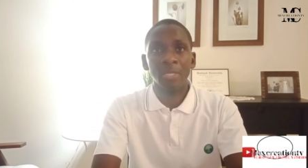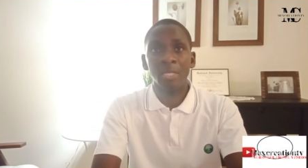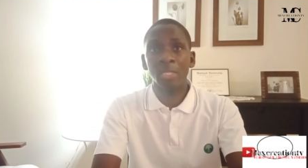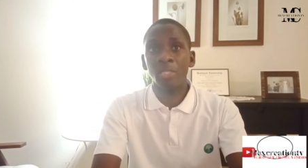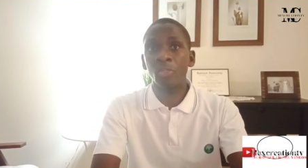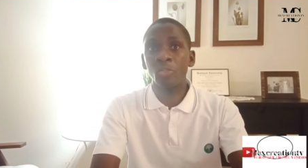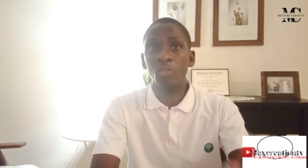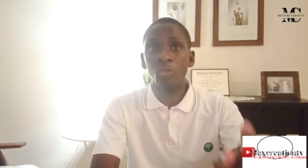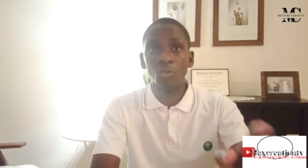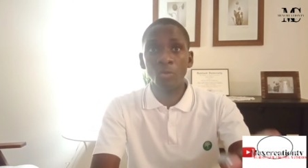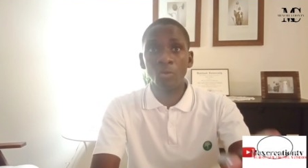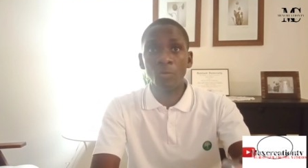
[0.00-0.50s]

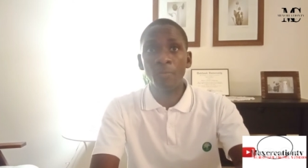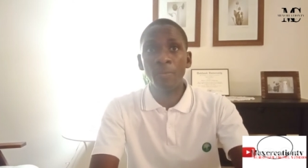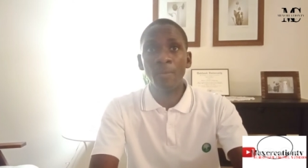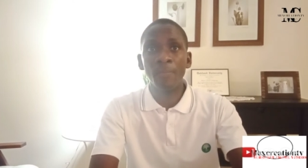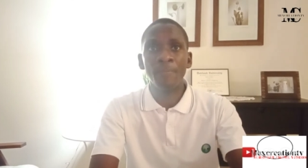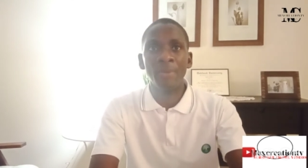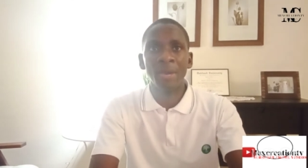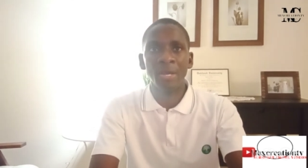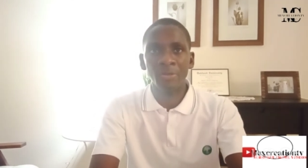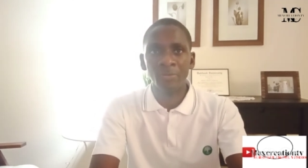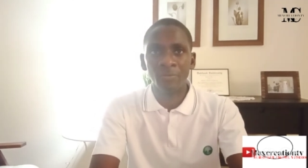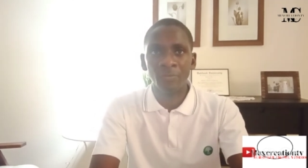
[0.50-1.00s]
It should be
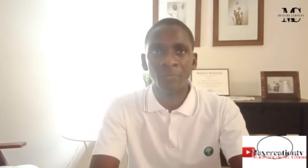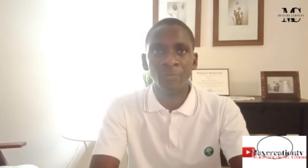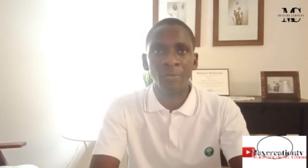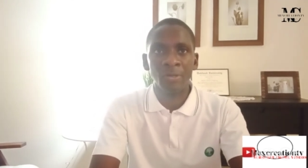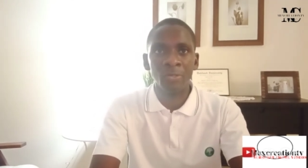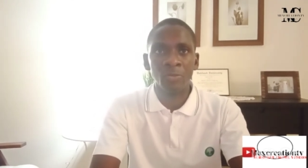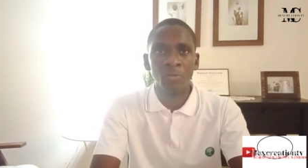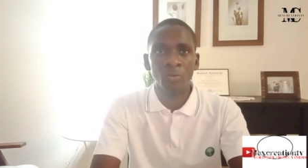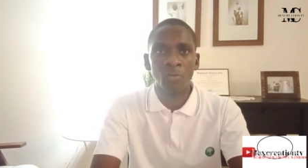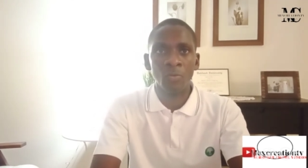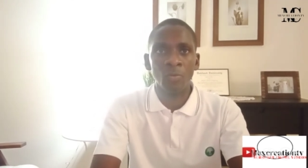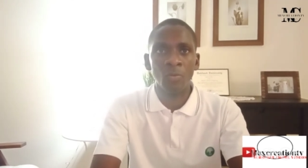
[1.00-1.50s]
part of
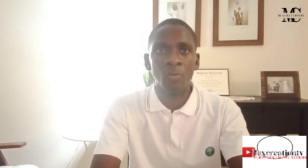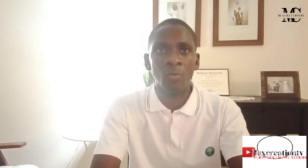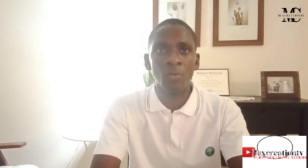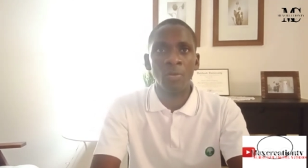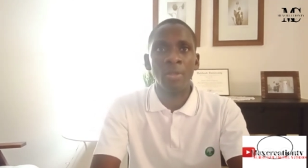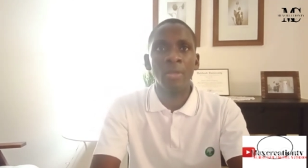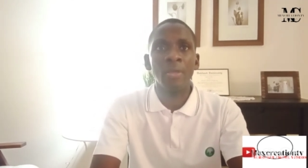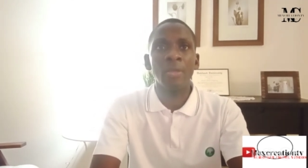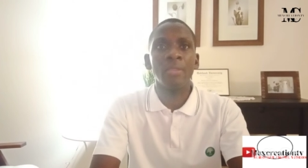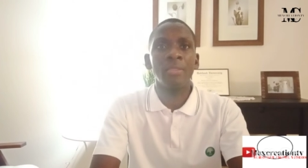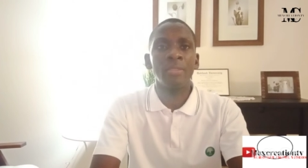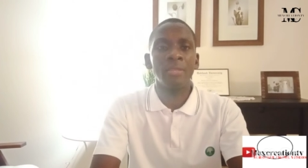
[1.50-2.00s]
what you call
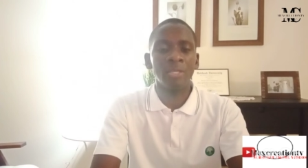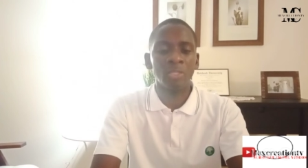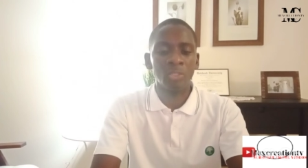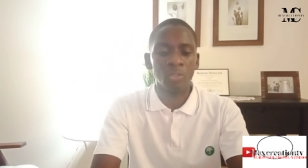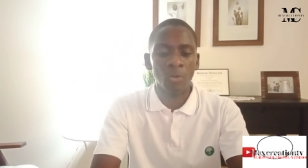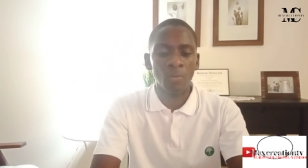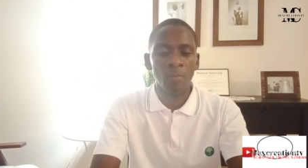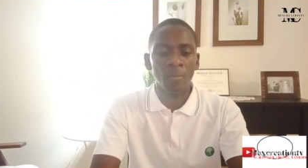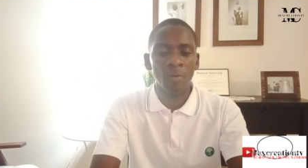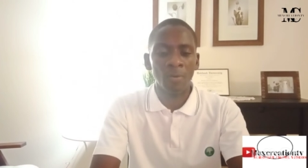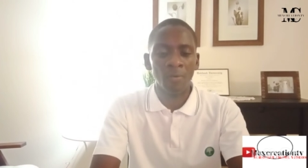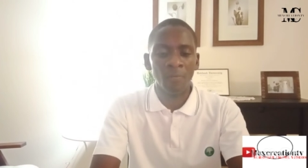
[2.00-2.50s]
the
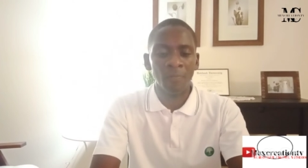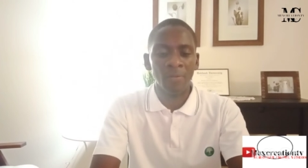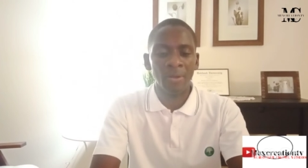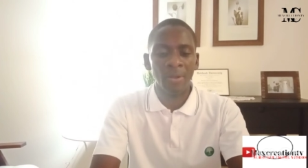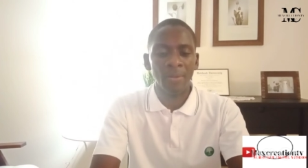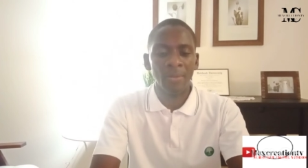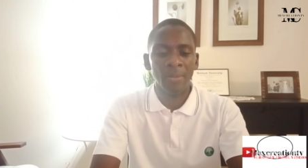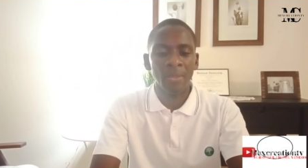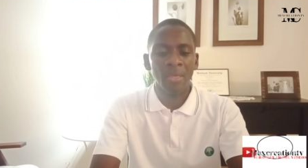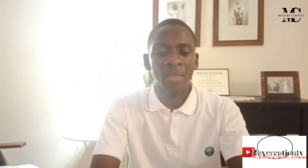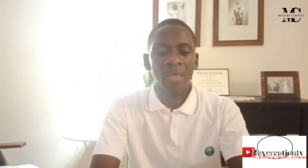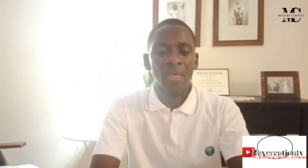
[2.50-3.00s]
job offer.
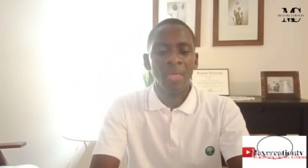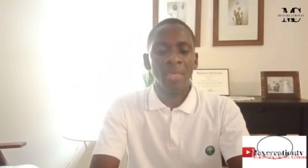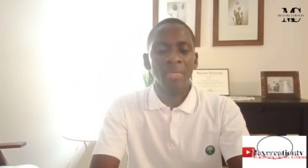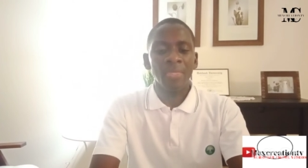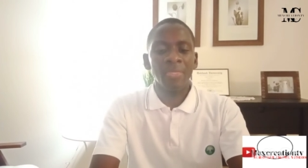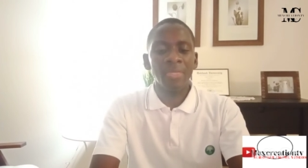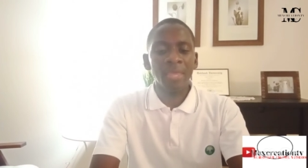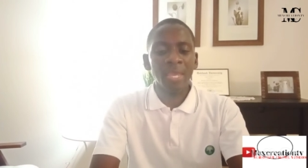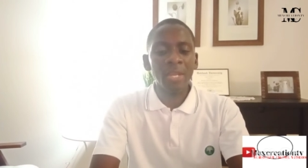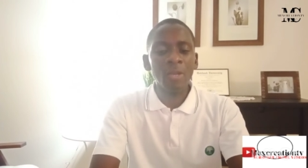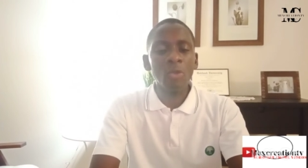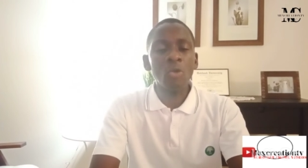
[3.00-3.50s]

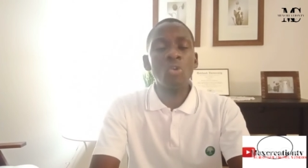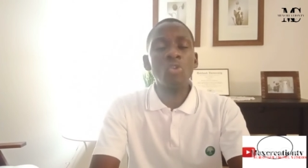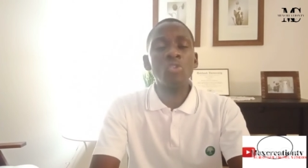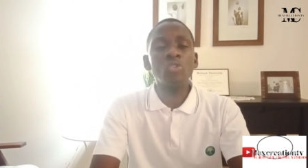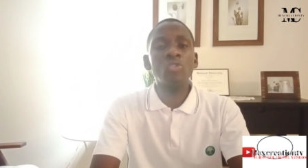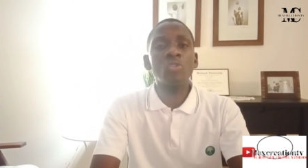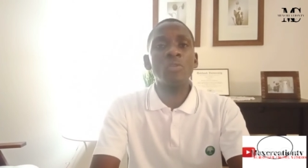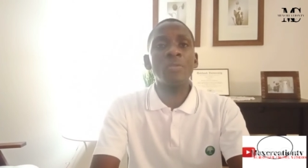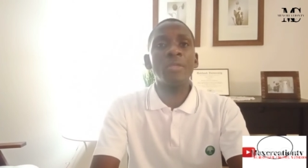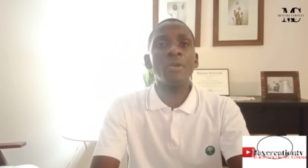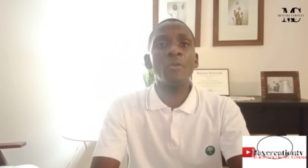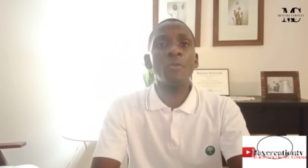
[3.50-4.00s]
Then
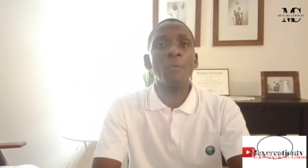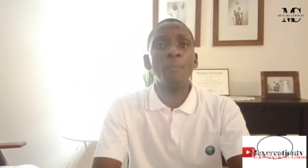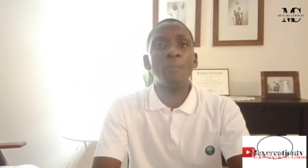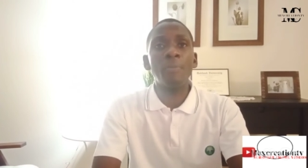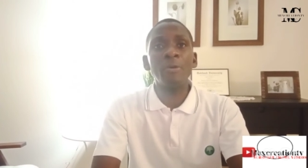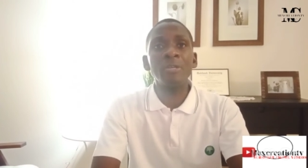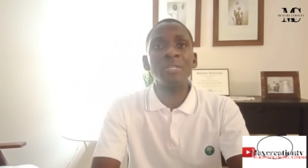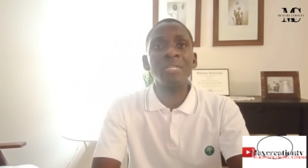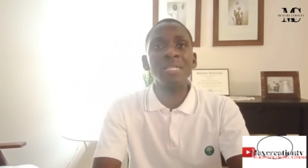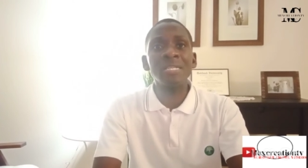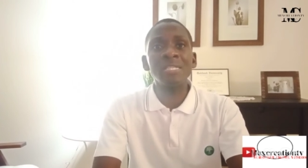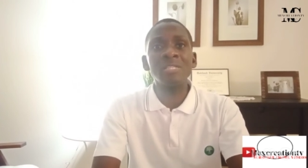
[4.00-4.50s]
also the
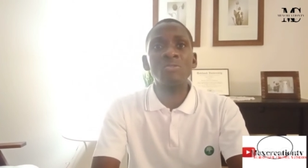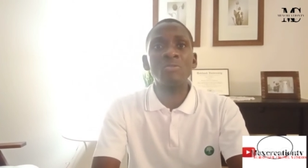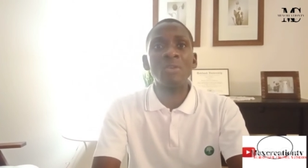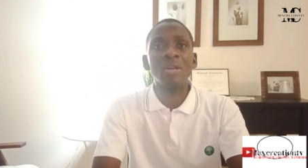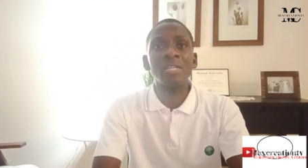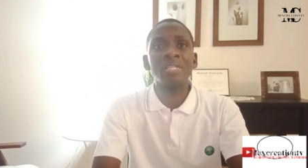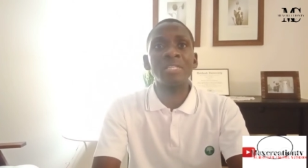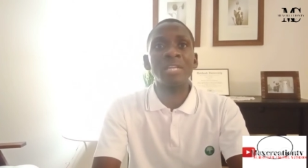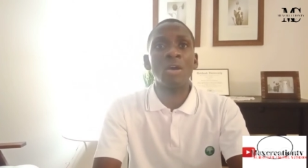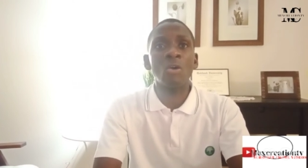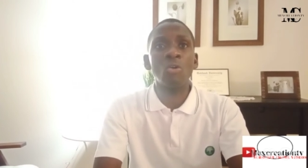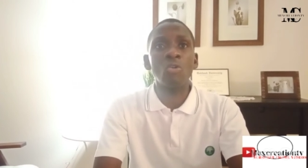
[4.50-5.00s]
reporting
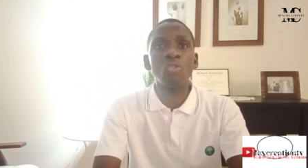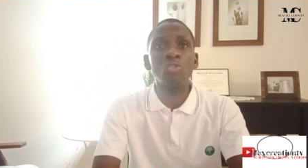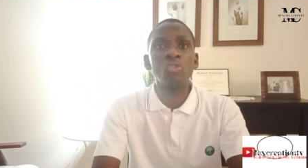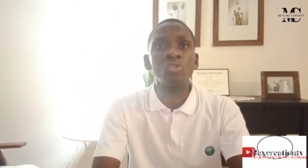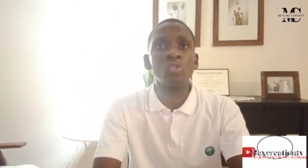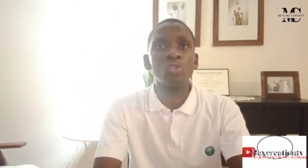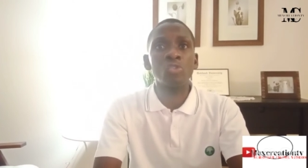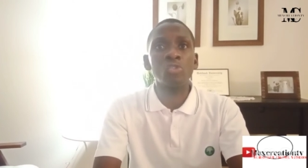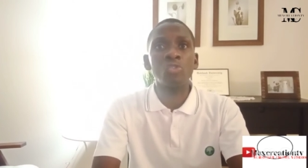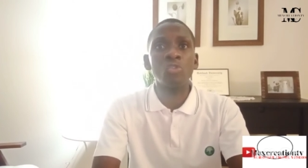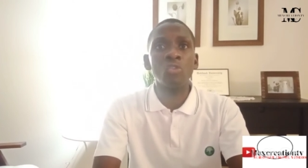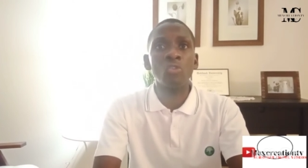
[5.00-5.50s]
structure
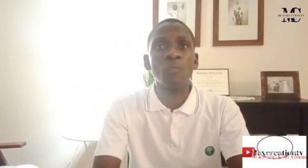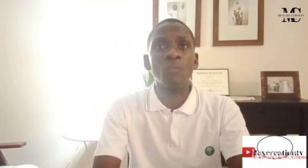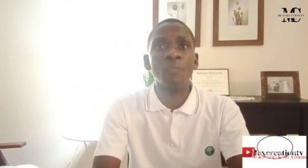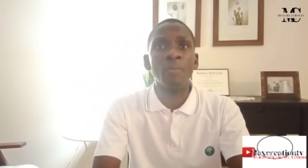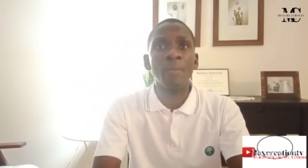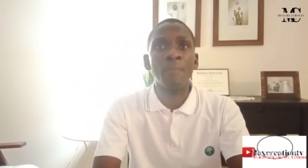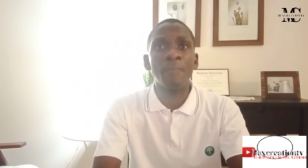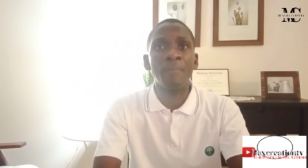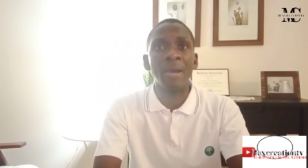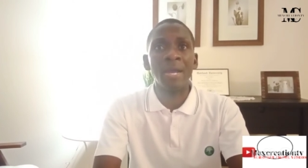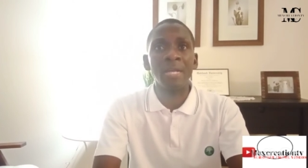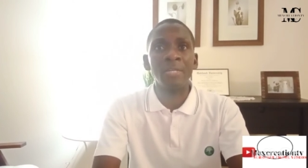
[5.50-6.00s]
also should
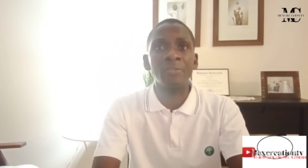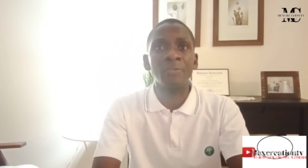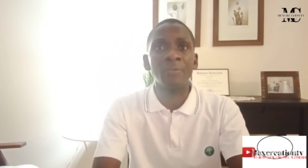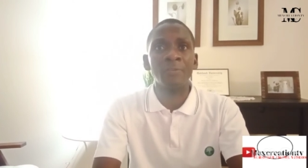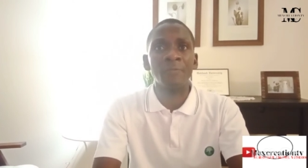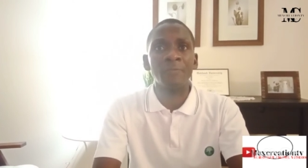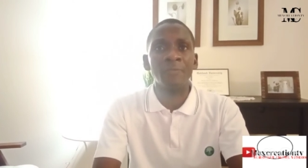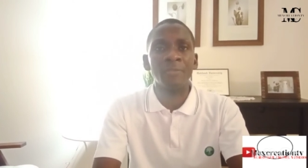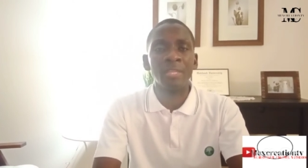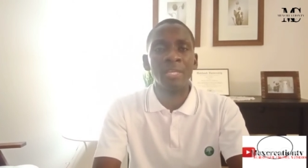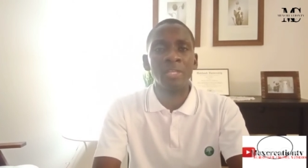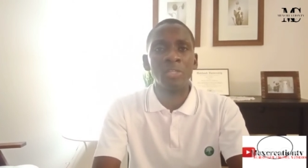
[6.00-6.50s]
be part
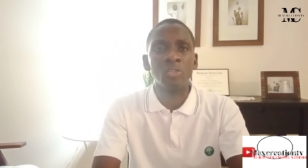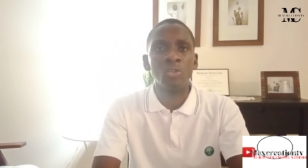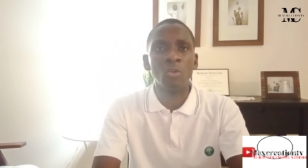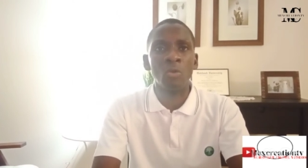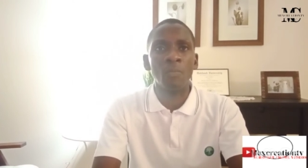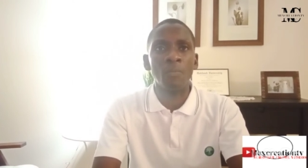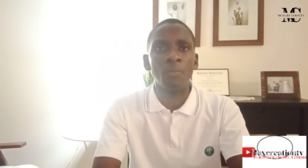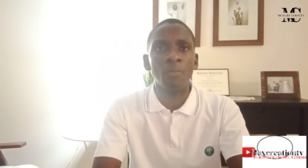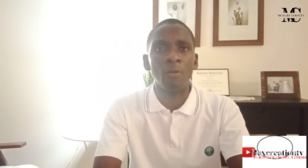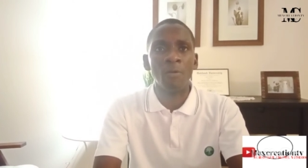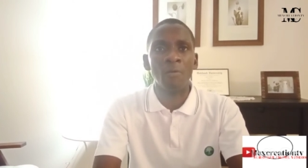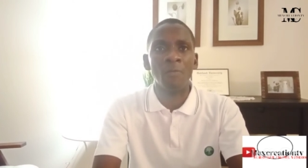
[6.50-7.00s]
of the
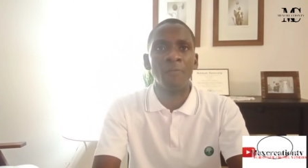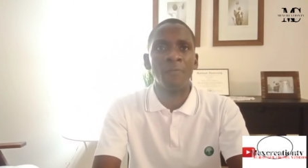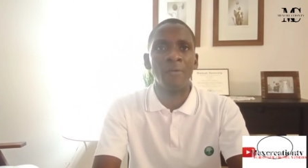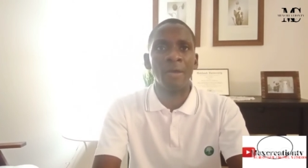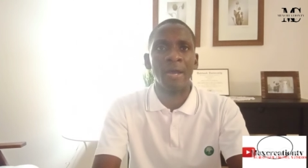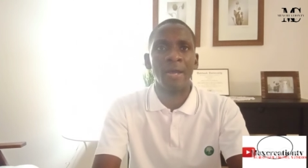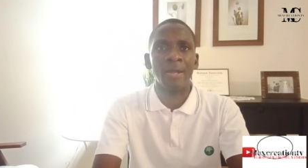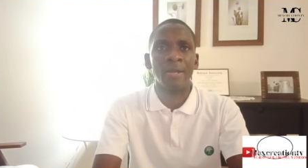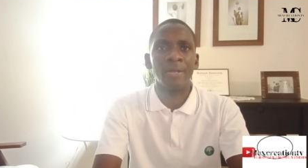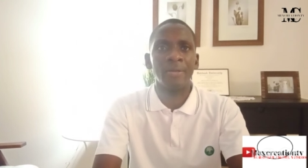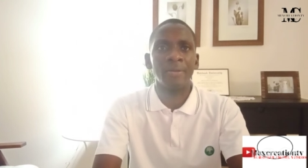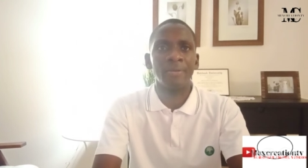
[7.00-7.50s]
job
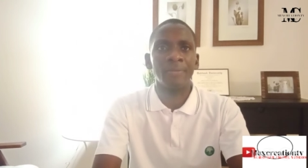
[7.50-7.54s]
offer.